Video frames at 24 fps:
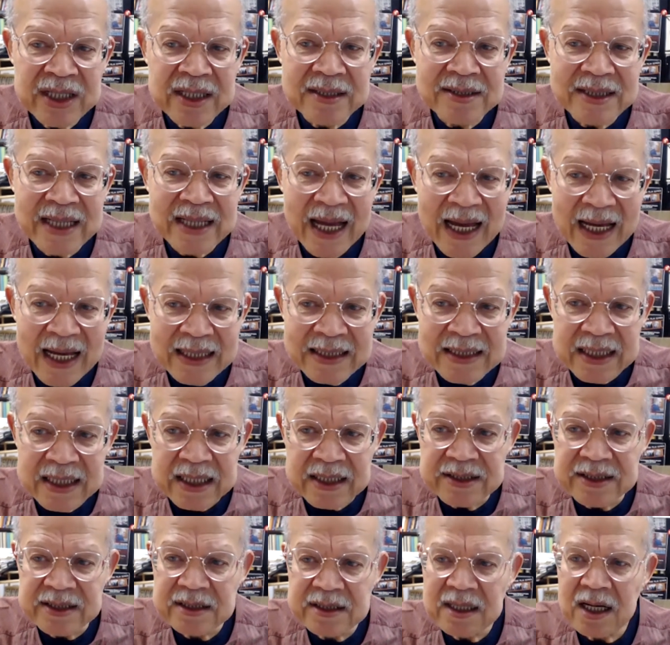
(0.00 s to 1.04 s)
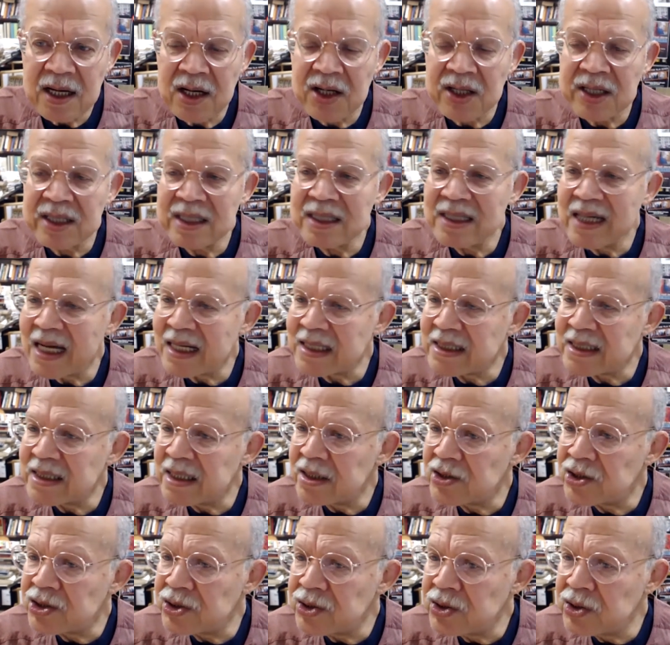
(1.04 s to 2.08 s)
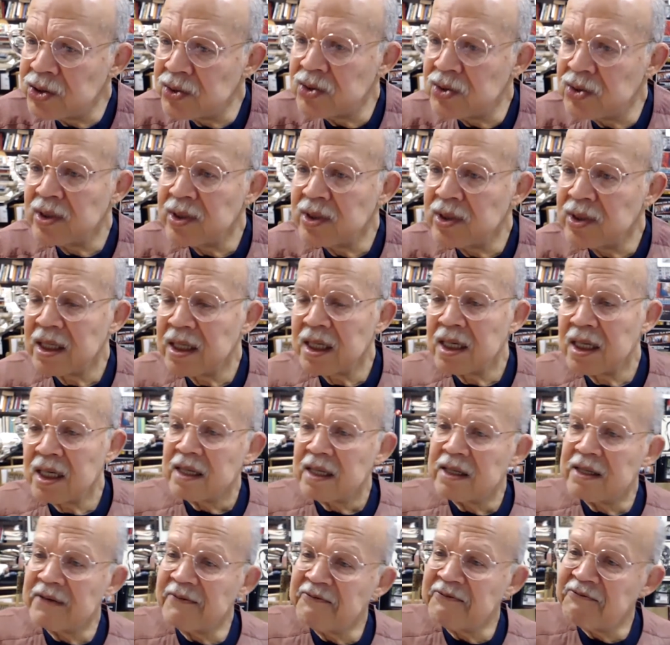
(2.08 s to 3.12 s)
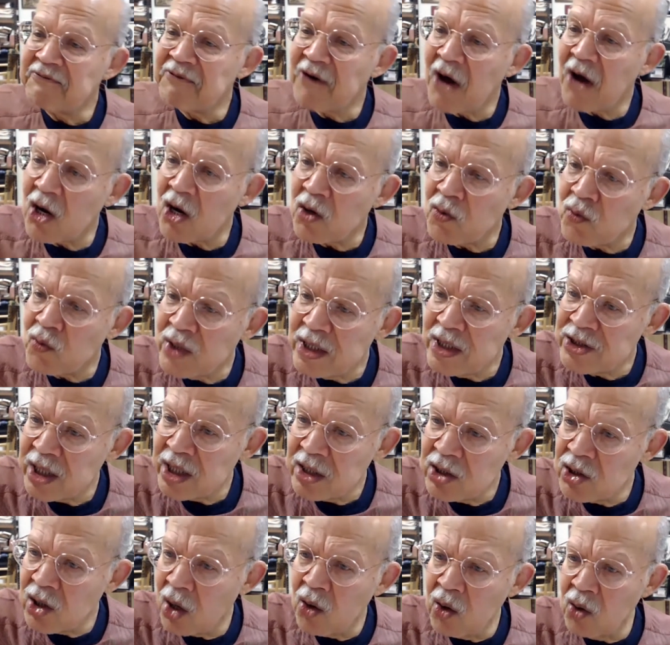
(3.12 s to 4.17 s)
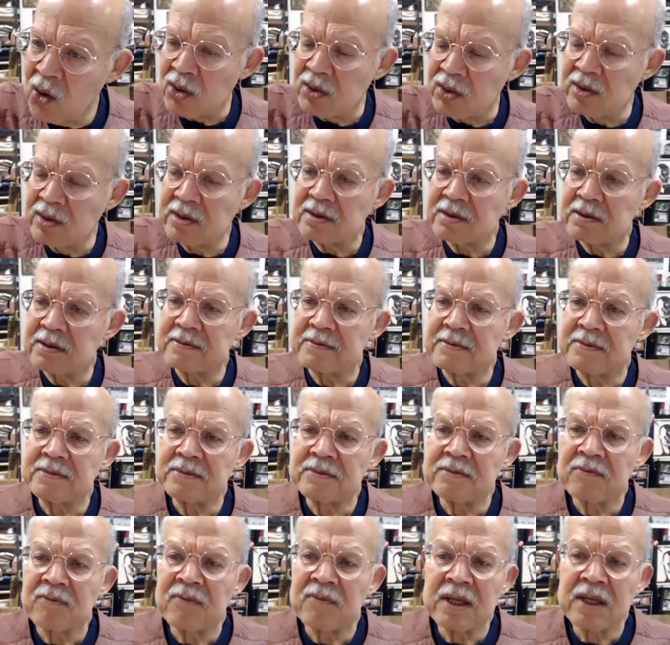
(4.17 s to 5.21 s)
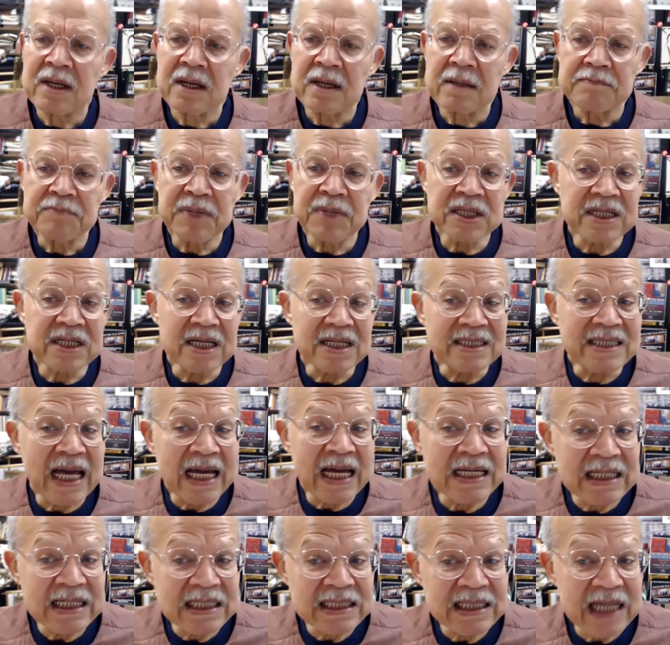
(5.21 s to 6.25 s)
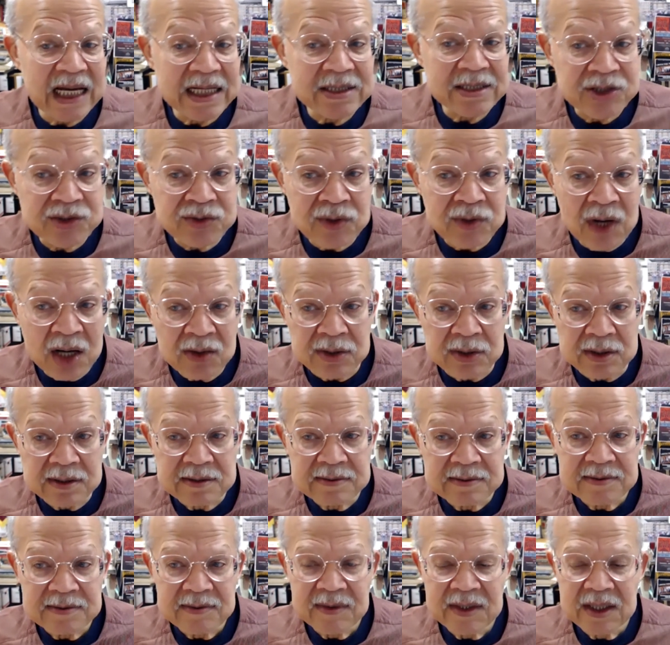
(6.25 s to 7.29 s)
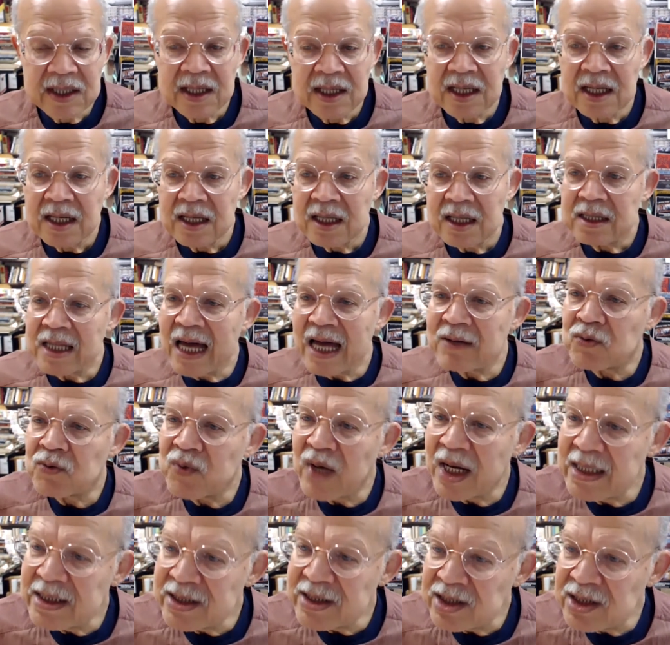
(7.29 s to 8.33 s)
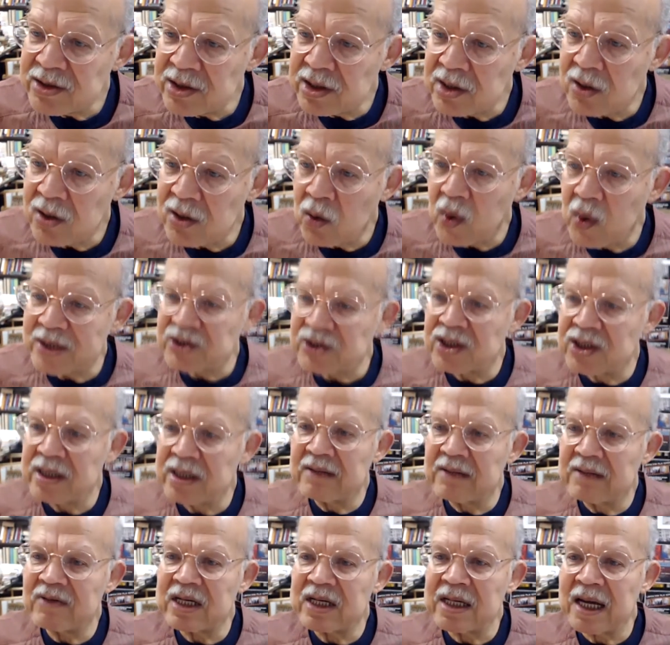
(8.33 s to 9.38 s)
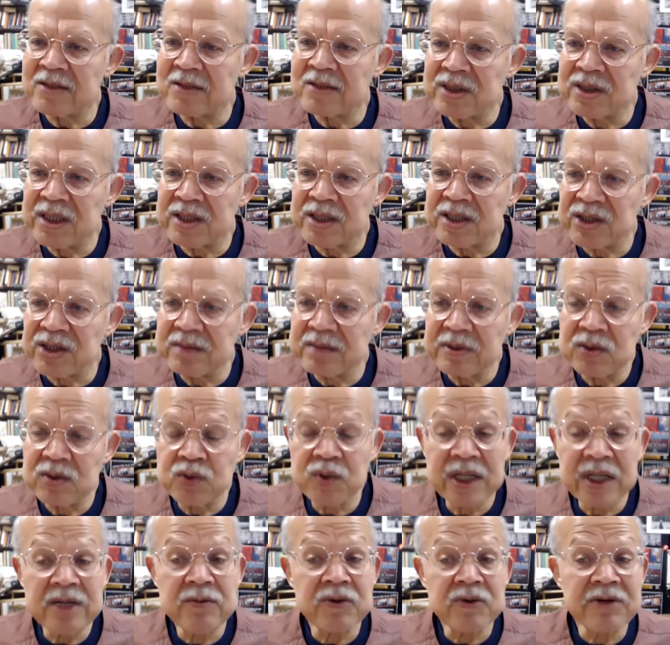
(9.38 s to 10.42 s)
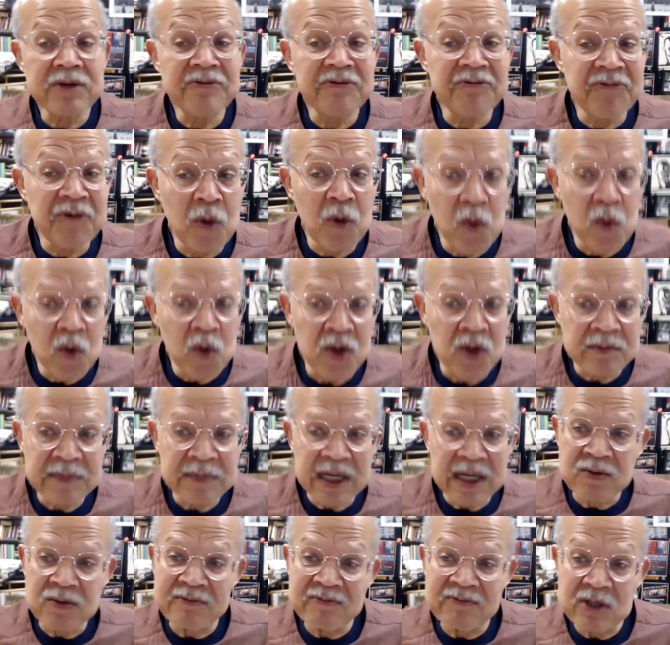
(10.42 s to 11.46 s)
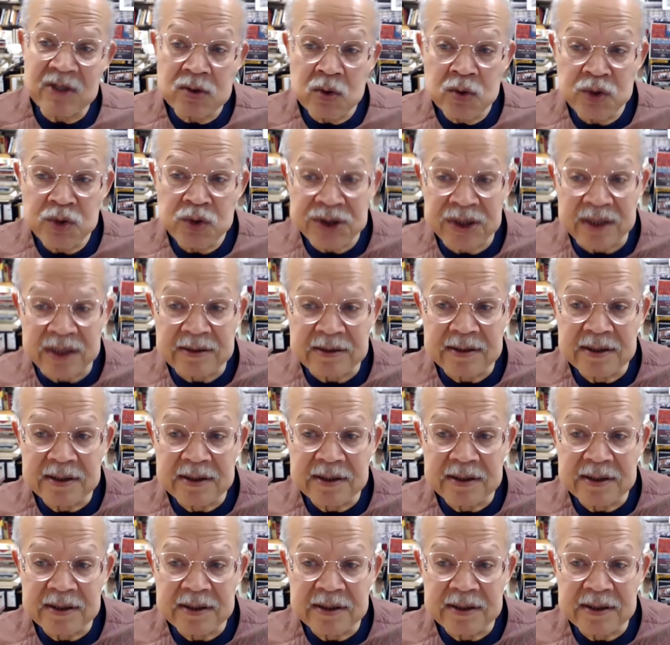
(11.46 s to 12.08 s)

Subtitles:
and tactics are connected to the far-reaching goal, but the day-to-day struggle. That raises the question of the contradiction between reform and revolution,